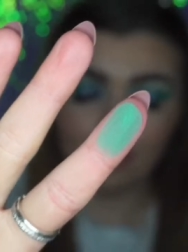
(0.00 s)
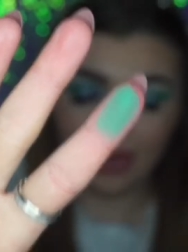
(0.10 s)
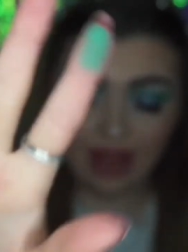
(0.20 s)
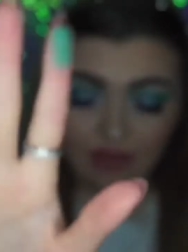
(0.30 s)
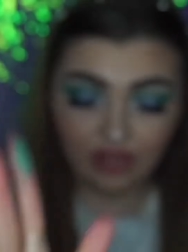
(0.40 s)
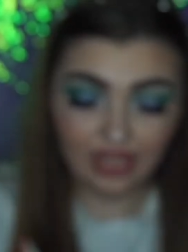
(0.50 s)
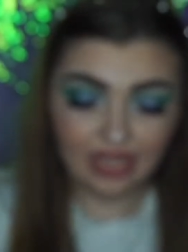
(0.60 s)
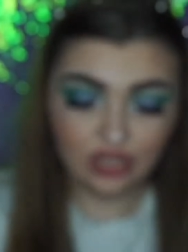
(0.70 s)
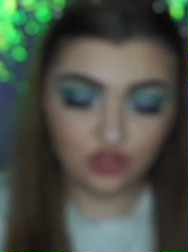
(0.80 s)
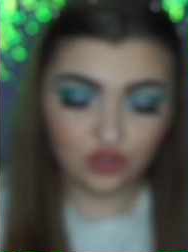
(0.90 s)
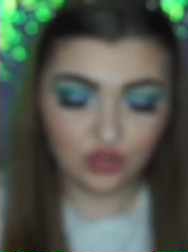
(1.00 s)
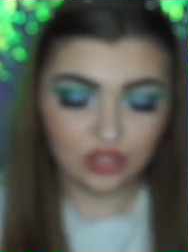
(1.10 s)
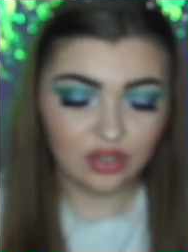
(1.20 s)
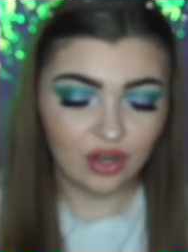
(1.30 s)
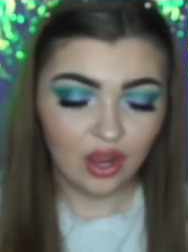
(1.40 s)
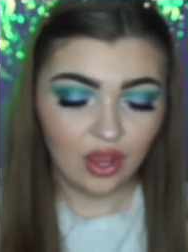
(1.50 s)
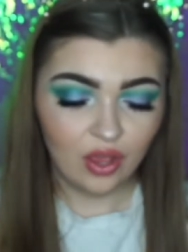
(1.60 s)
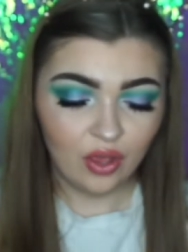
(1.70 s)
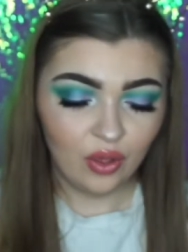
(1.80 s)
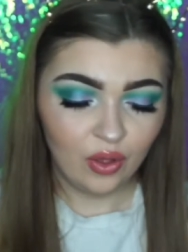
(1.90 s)
a minute, I feel like it doesn't
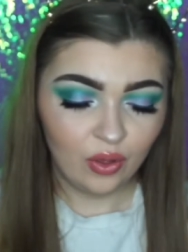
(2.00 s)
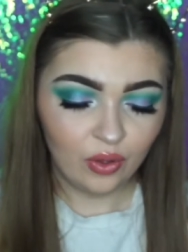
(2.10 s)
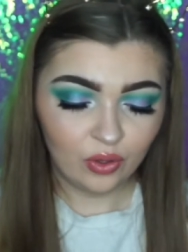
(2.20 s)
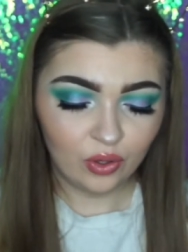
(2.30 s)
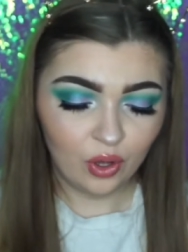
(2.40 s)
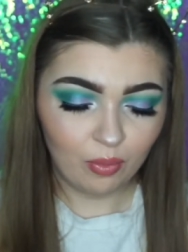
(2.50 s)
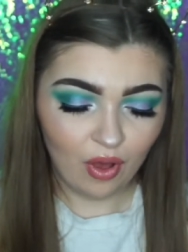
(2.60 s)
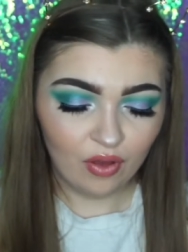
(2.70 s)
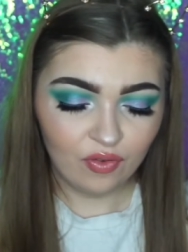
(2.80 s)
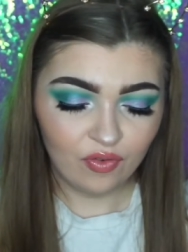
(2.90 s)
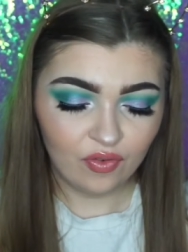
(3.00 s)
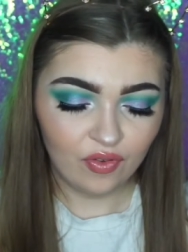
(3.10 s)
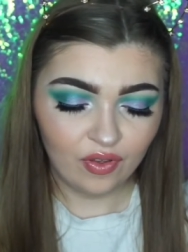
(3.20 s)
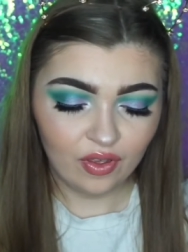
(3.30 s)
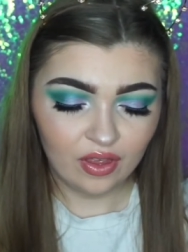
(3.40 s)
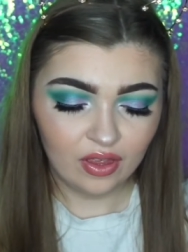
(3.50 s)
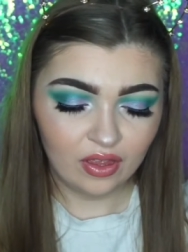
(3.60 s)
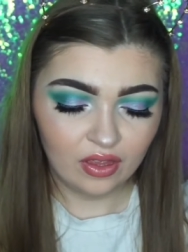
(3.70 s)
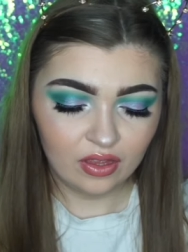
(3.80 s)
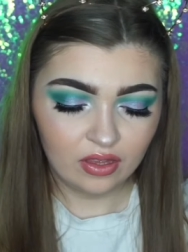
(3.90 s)
come off
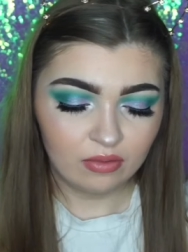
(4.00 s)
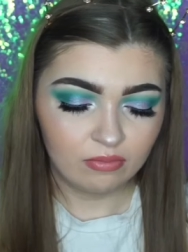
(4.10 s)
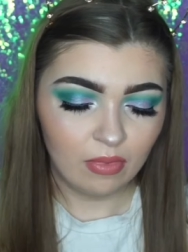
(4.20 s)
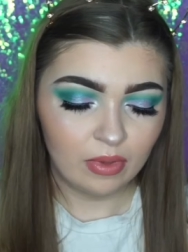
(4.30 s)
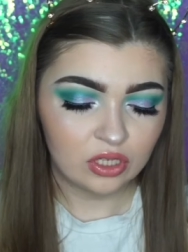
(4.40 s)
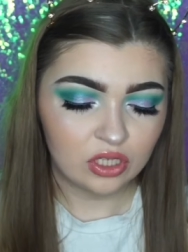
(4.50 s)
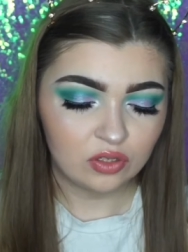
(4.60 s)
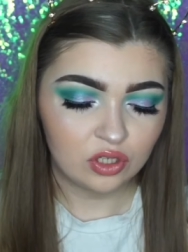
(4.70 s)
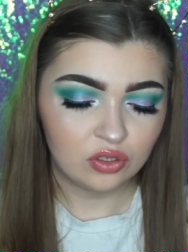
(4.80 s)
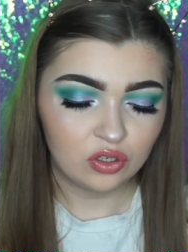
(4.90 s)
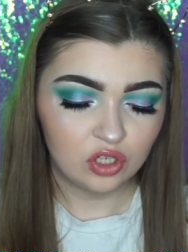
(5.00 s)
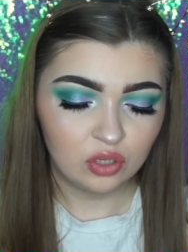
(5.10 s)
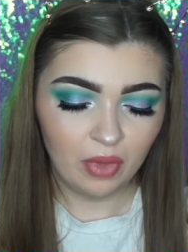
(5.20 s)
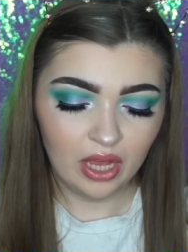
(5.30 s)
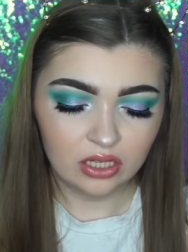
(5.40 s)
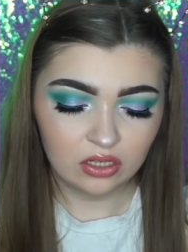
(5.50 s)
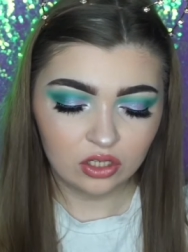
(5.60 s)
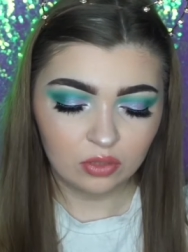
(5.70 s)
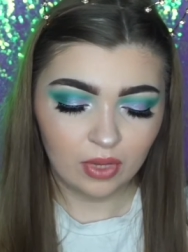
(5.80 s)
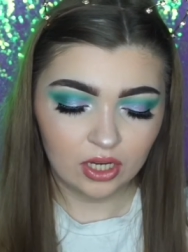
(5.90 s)
the oh, movie doesn't do too bad, it's not
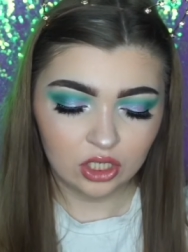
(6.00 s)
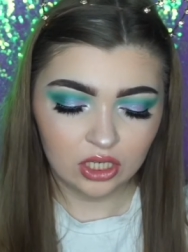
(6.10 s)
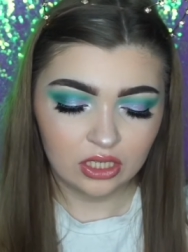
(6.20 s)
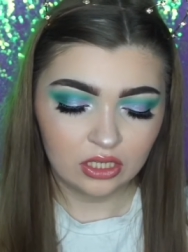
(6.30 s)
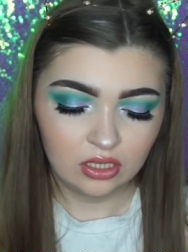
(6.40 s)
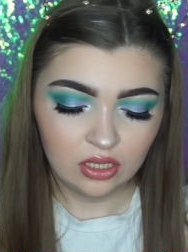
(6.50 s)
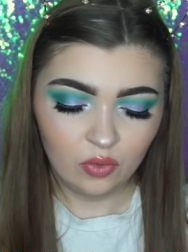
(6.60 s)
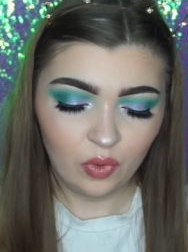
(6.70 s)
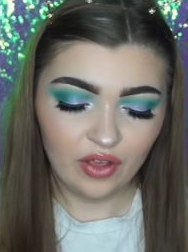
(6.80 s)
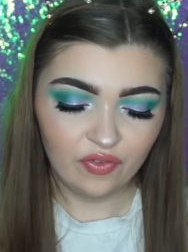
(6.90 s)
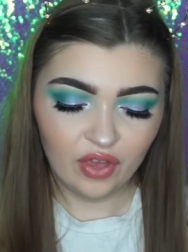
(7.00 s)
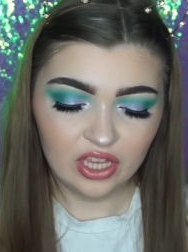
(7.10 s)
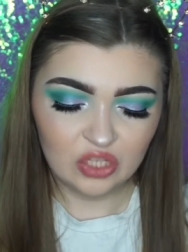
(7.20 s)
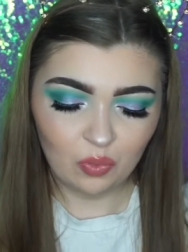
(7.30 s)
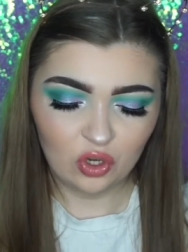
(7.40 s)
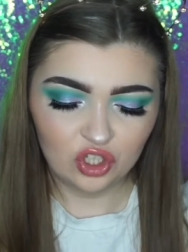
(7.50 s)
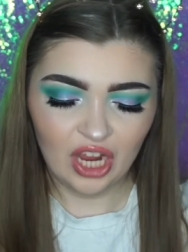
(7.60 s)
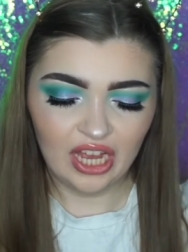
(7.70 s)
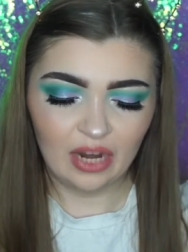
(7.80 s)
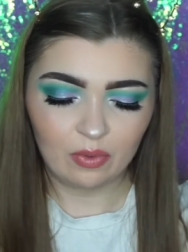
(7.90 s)
too bad actually. When I first watched it
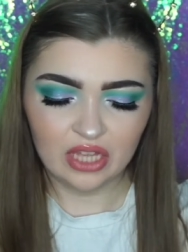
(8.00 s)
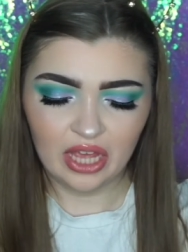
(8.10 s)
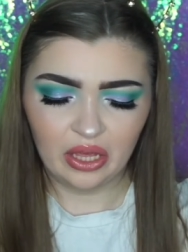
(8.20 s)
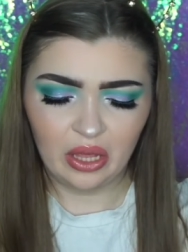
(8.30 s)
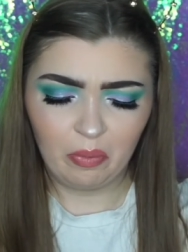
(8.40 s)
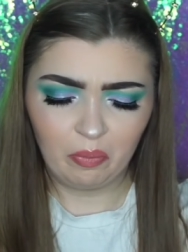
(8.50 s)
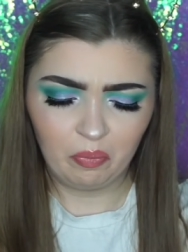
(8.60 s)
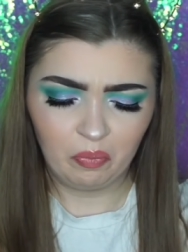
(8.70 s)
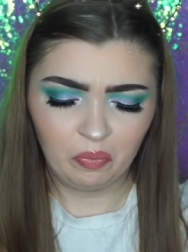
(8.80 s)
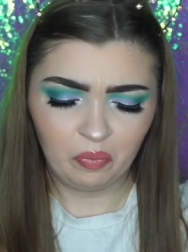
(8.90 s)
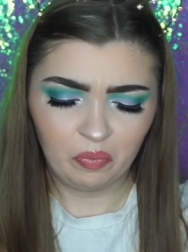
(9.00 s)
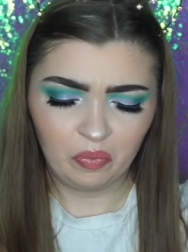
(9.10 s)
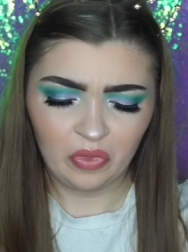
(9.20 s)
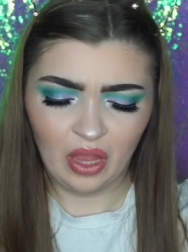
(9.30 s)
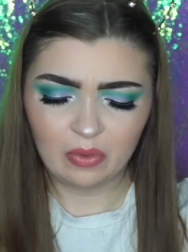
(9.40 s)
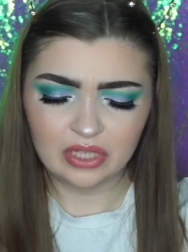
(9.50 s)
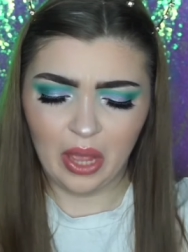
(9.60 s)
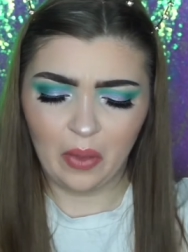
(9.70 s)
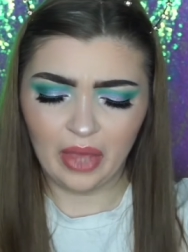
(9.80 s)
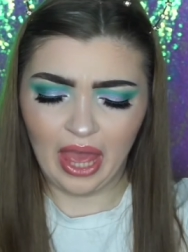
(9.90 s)
I kind of was like, um, I was like,
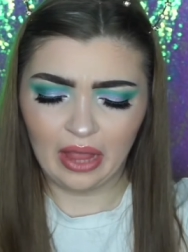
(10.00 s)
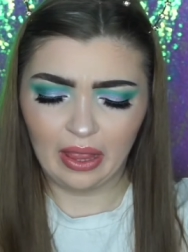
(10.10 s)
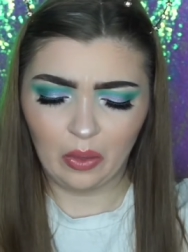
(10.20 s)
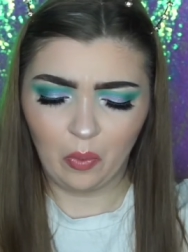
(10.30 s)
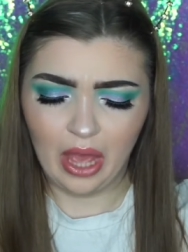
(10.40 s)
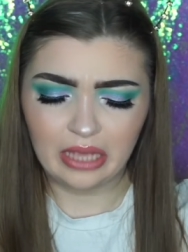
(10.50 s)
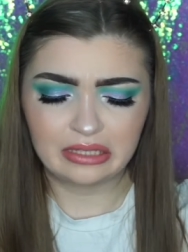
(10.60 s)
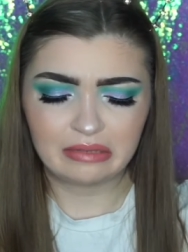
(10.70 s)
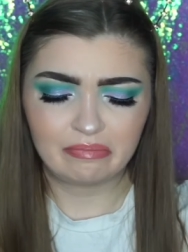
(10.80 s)
okay, like where's,